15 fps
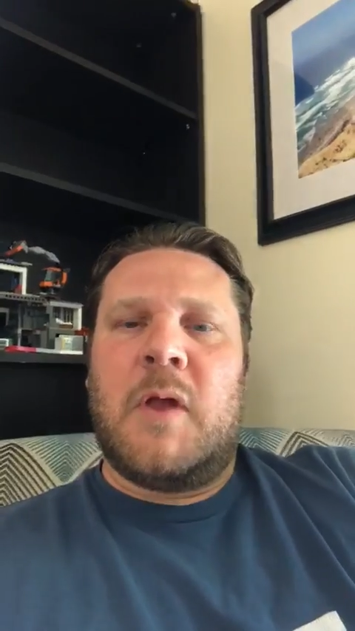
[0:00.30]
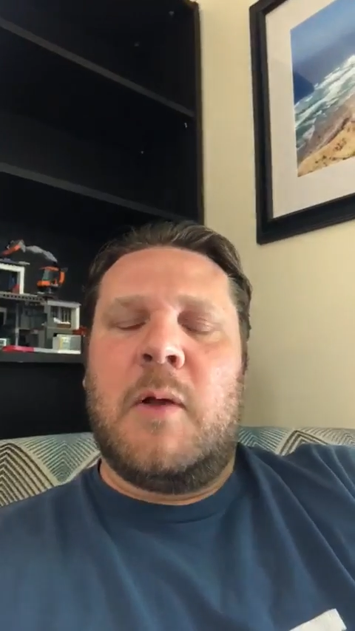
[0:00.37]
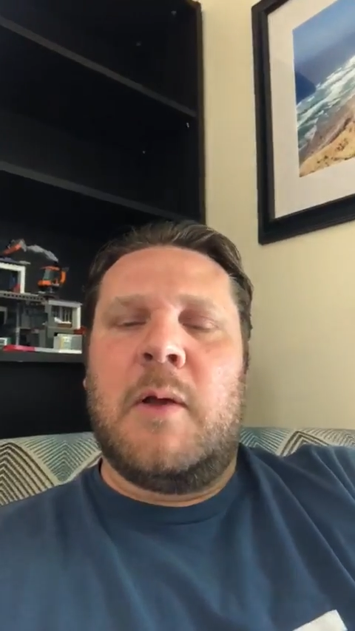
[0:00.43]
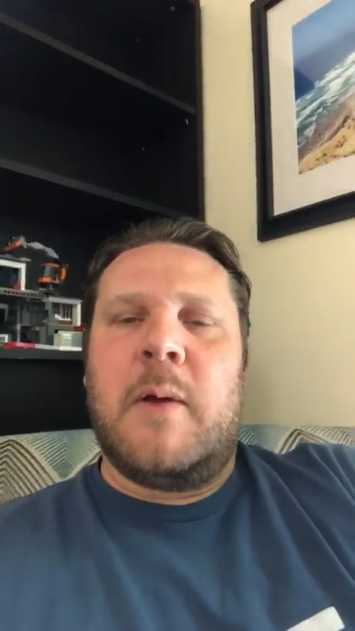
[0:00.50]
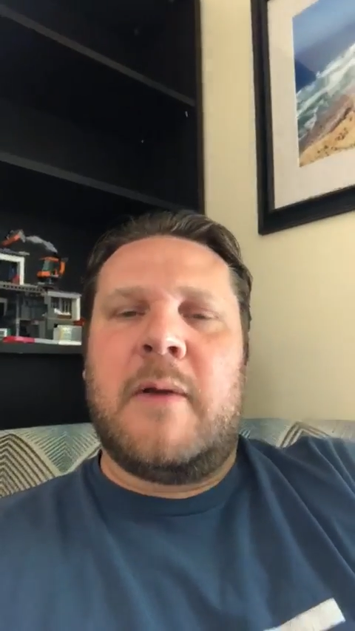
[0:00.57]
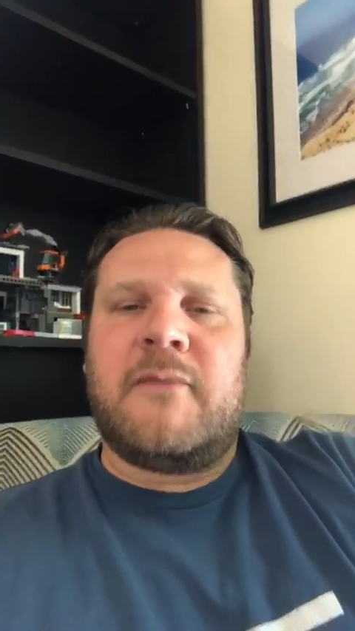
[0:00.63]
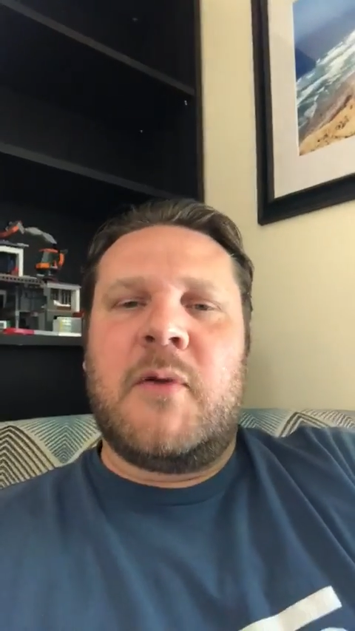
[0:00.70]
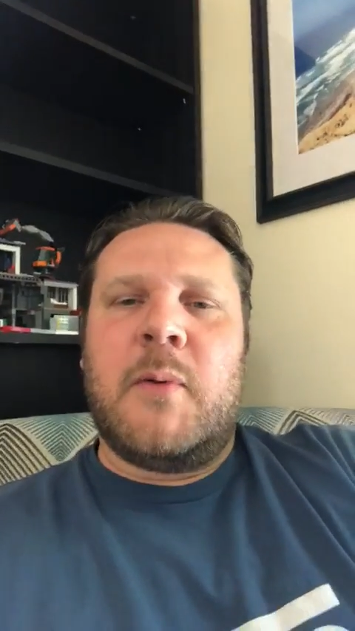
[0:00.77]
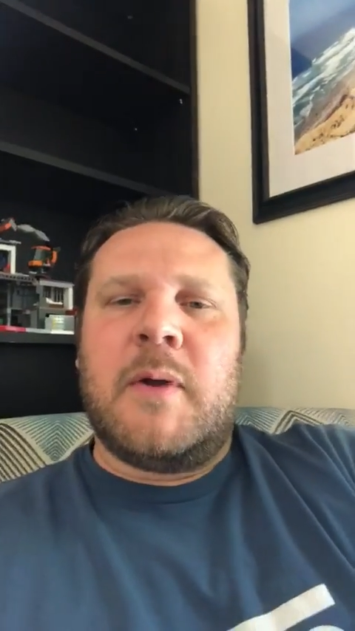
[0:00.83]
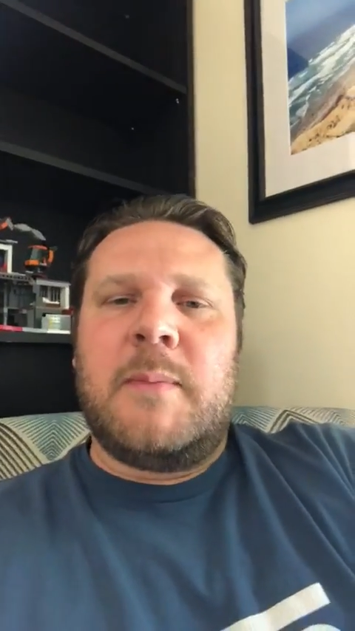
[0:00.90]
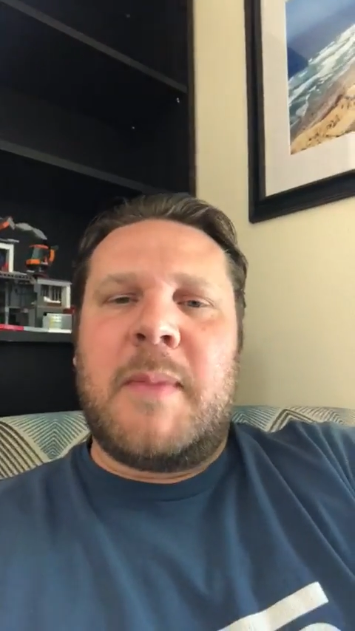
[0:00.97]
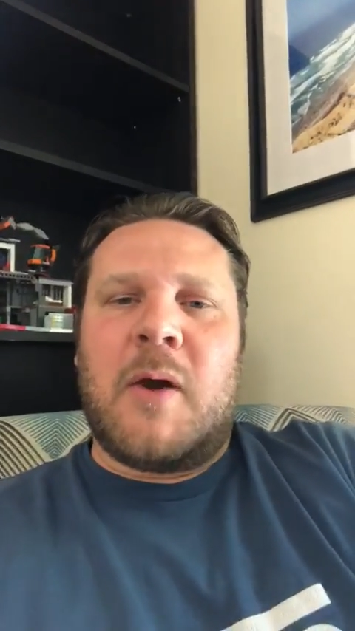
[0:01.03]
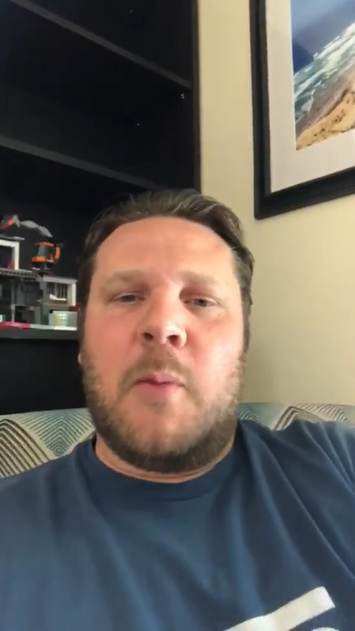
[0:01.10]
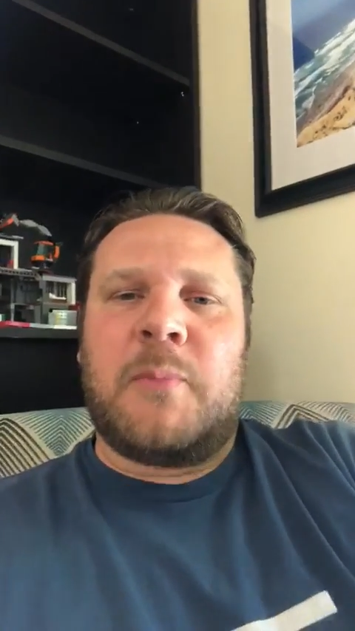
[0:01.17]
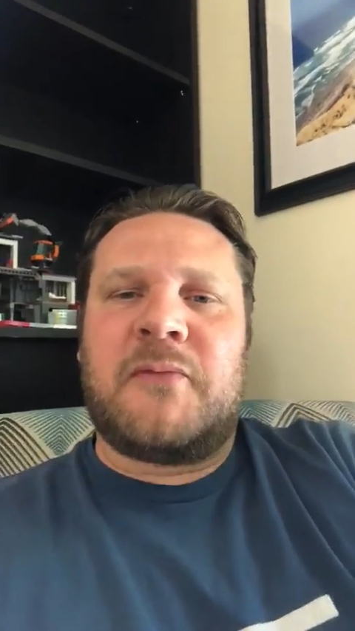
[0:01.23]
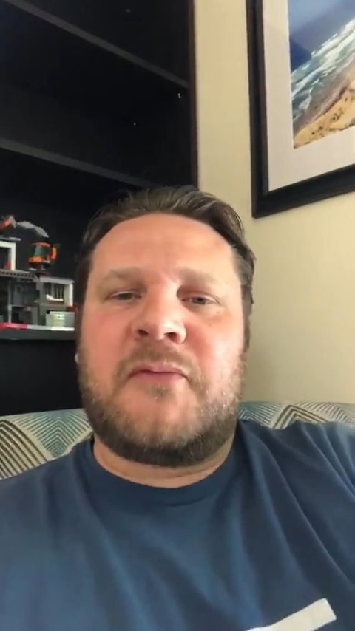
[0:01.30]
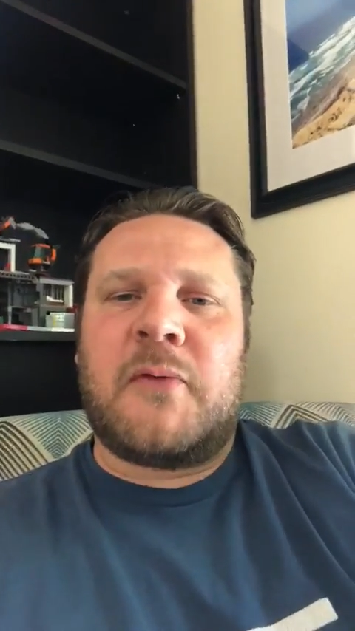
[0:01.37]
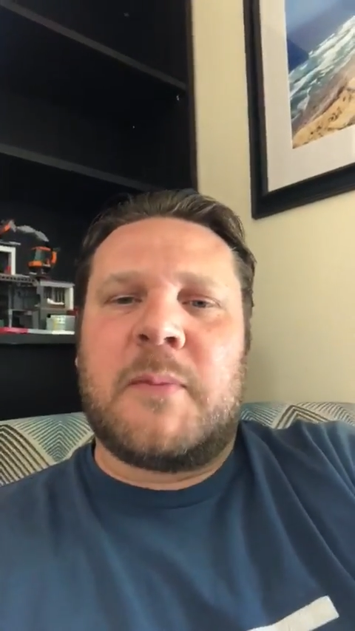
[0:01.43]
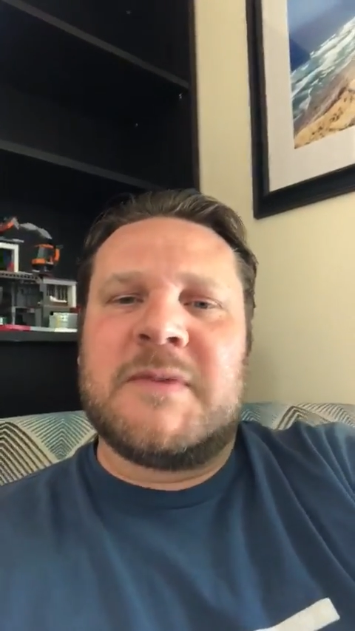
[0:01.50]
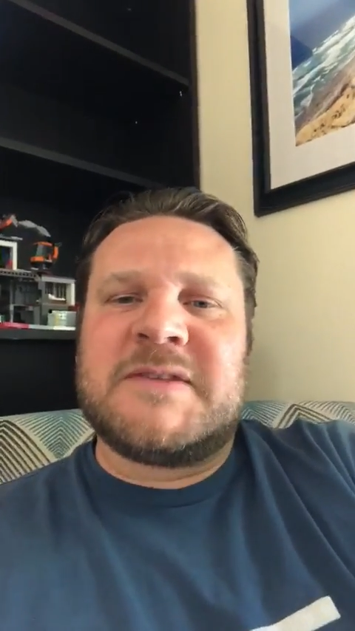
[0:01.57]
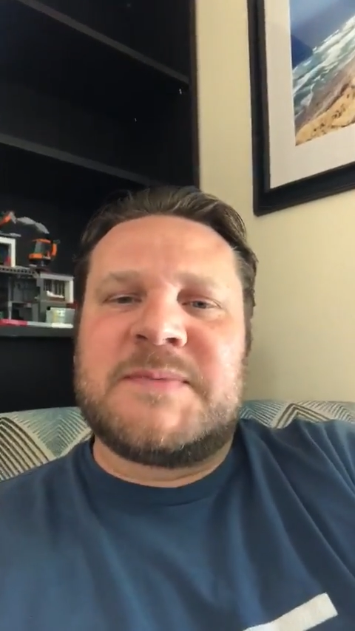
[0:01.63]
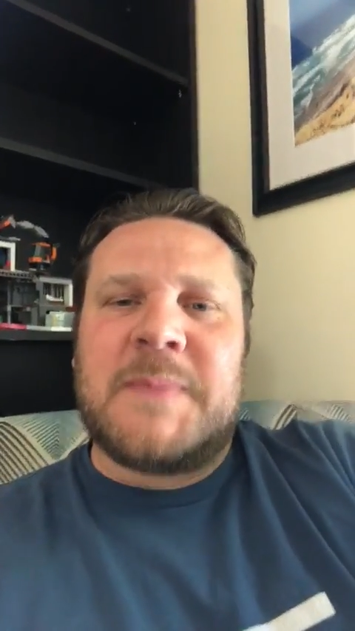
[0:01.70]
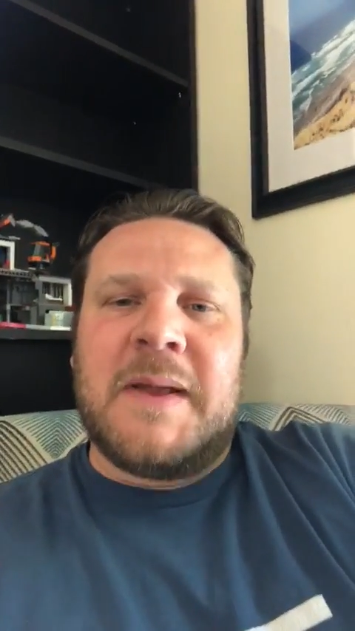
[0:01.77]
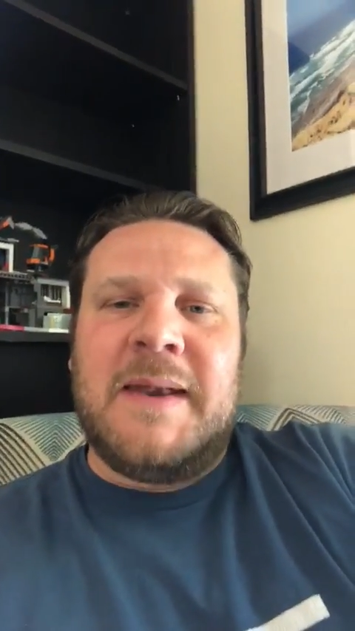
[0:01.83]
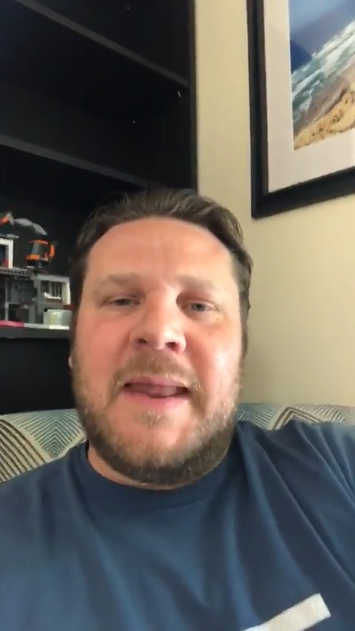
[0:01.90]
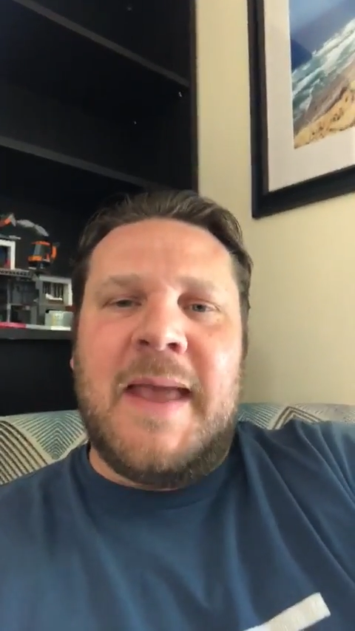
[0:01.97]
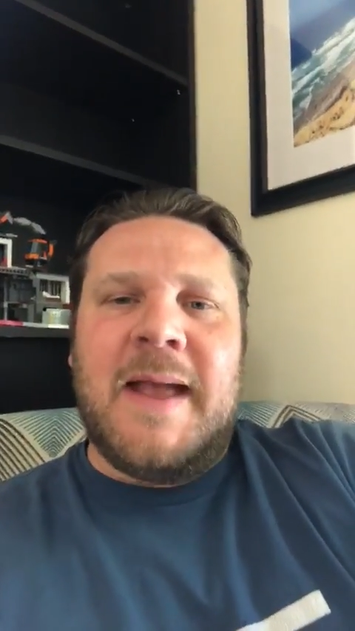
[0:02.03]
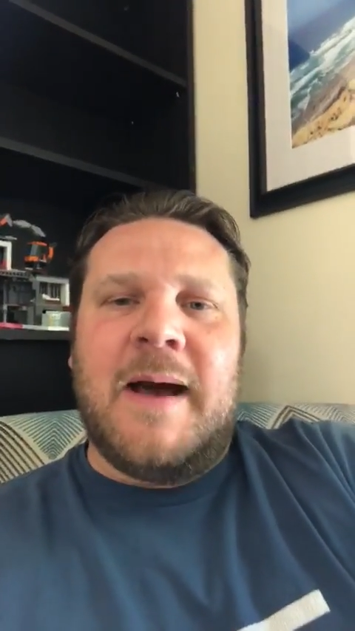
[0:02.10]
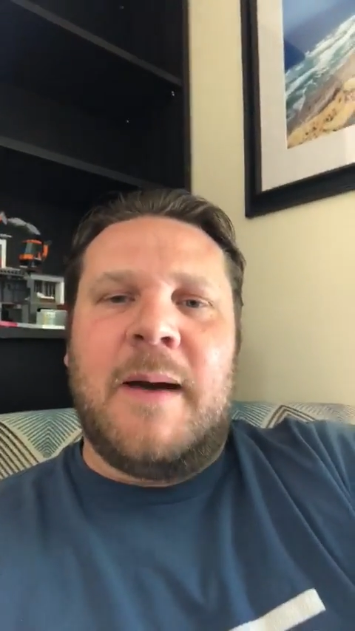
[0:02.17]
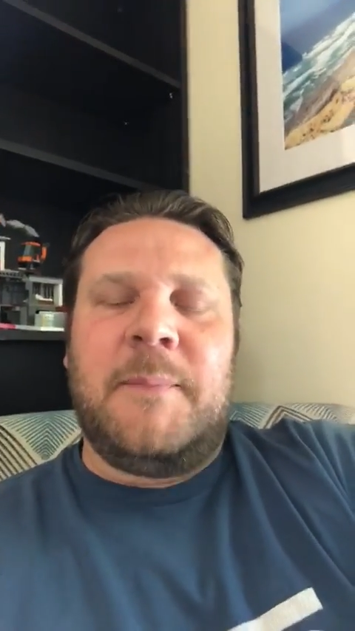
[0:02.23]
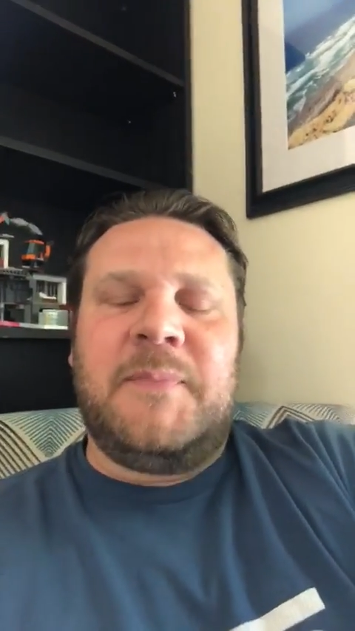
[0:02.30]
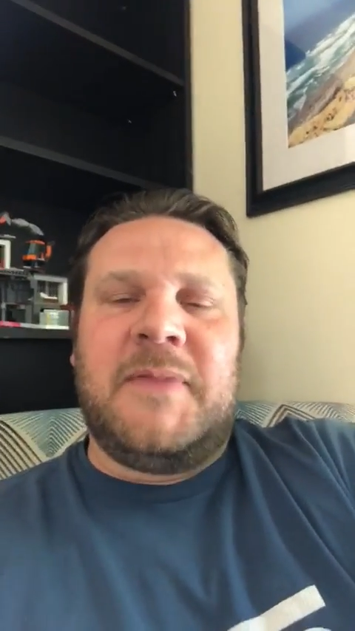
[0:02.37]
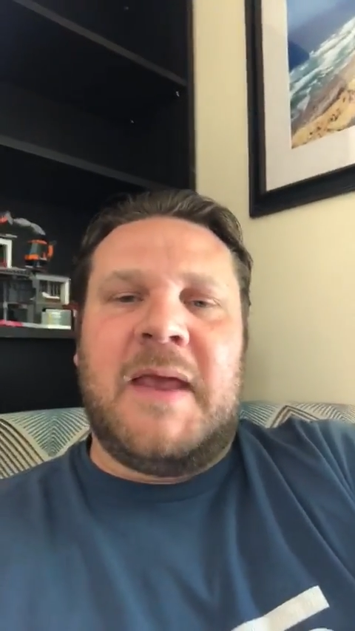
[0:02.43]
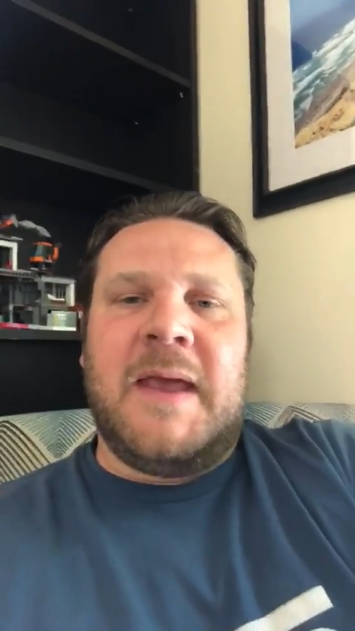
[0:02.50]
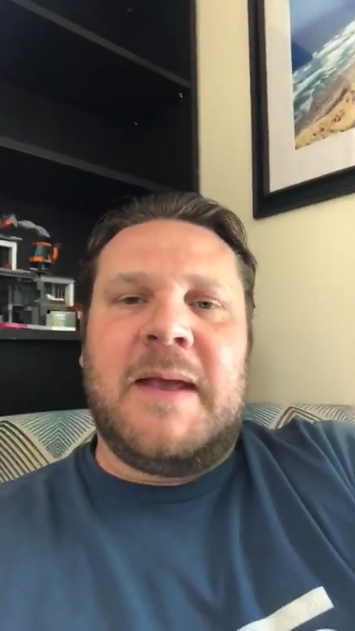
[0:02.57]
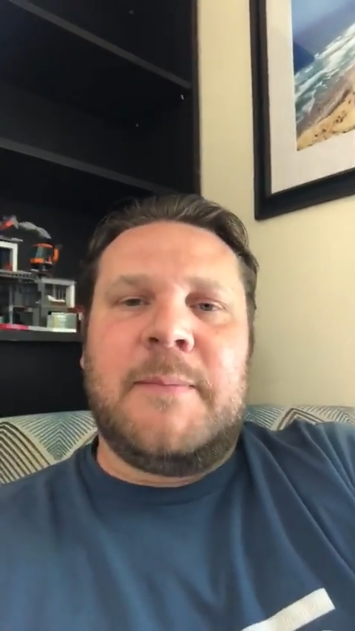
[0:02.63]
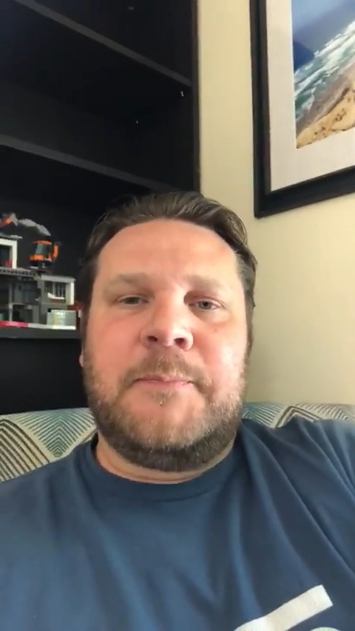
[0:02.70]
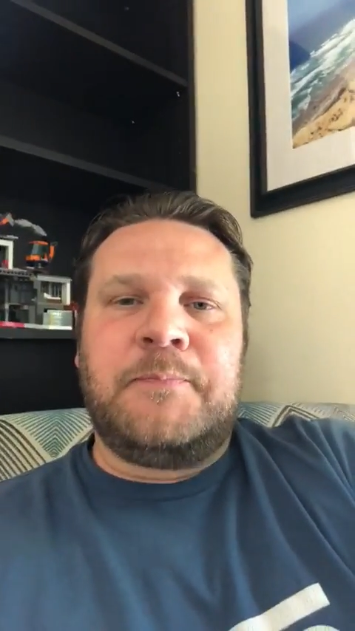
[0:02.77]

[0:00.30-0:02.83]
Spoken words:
Hello everyone, Mental Performance Monday update.